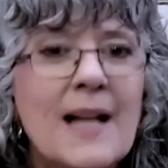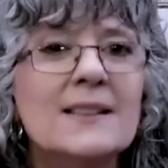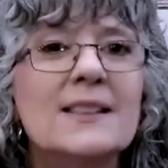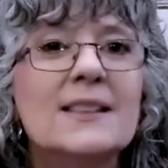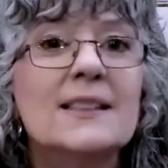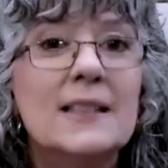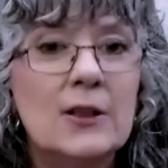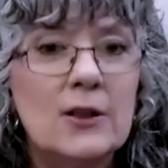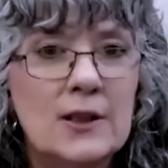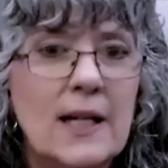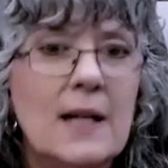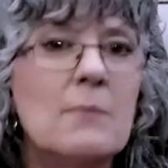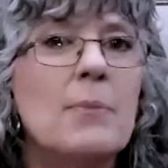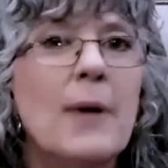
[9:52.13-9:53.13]
and still
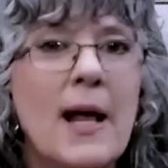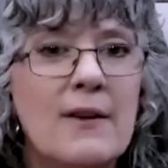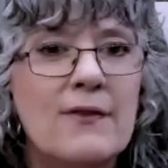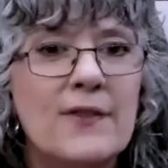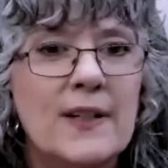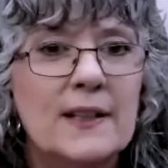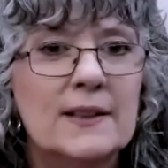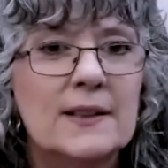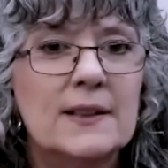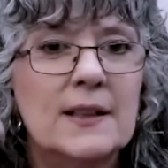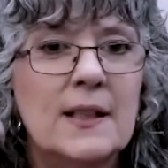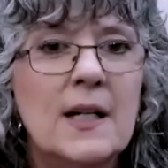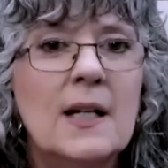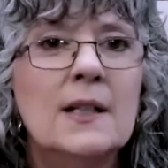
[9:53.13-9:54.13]
get
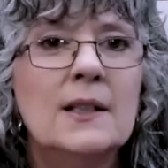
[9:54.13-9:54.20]
benefits.